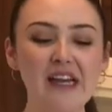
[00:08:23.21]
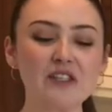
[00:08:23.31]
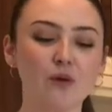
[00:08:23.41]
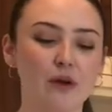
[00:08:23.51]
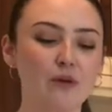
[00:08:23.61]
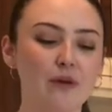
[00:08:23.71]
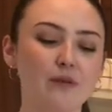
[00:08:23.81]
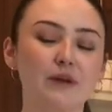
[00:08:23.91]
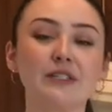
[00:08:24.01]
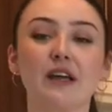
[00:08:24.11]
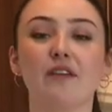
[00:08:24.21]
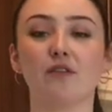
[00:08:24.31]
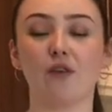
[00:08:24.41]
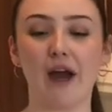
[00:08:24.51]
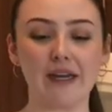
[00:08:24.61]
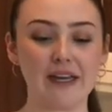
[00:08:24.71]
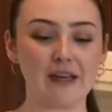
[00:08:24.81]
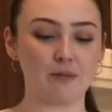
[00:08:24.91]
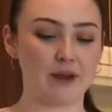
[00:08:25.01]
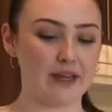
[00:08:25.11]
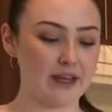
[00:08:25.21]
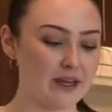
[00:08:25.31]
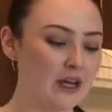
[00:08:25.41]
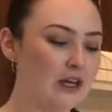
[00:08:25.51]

It's going to run the risk of cracking and breaking.